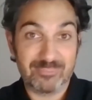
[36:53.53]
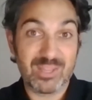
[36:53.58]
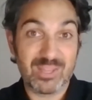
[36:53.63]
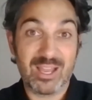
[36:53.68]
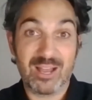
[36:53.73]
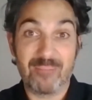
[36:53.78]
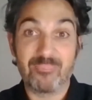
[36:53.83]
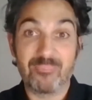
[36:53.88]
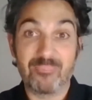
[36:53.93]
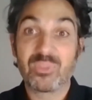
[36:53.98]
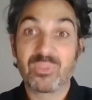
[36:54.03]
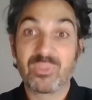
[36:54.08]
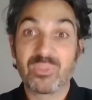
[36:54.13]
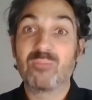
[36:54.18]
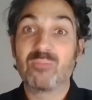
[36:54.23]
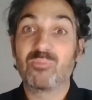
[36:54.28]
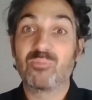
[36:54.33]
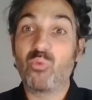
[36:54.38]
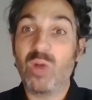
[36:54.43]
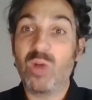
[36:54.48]
Um,
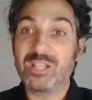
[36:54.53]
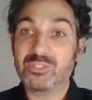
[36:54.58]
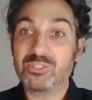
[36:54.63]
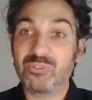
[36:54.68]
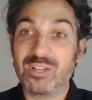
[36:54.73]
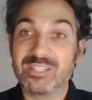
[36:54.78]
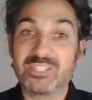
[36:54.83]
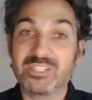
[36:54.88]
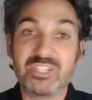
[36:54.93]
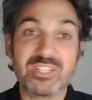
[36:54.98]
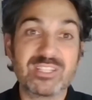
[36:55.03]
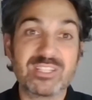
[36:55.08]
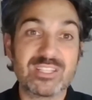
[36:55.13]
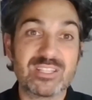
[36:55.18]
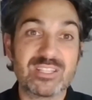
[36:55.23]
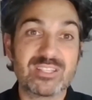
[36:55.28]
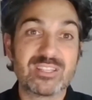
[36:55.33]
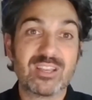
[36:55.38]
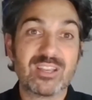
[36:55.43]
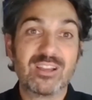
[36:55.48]
but wash rind
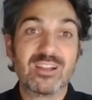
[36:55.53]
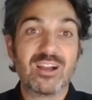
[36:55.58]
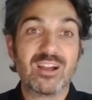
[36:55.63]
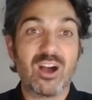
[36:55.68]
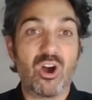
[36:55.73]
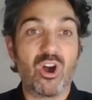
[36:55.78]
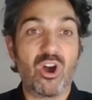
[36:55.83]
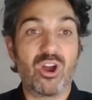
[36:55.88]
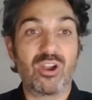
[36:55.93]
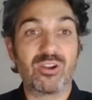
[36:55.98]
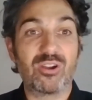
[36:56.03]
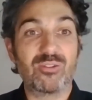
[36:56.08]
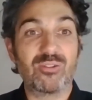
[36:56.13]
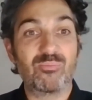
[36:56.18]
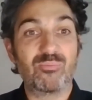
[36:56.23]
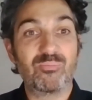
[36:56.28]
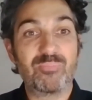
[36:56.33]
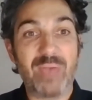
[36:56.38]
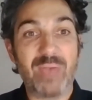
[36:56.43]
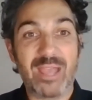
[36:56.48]
cheeses are
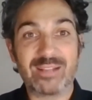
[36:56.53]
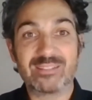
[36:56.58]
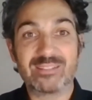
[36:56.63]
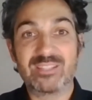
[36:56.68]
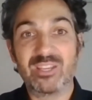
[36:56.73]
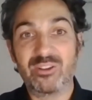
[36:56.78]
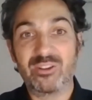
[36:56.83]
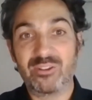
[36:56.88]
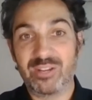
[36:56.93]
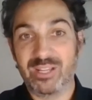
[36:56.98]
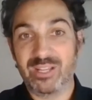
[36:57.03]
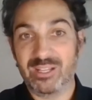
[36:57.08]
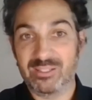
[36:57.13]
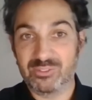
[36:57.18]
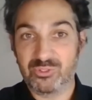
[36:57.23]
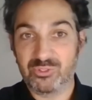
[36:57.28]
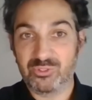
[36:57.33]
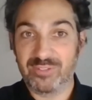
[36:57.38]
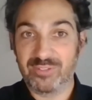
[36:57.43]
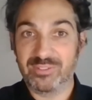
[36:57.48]
bacteria
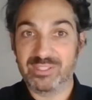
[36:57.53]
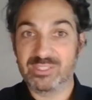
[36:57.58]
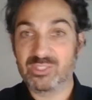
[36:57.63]
driven.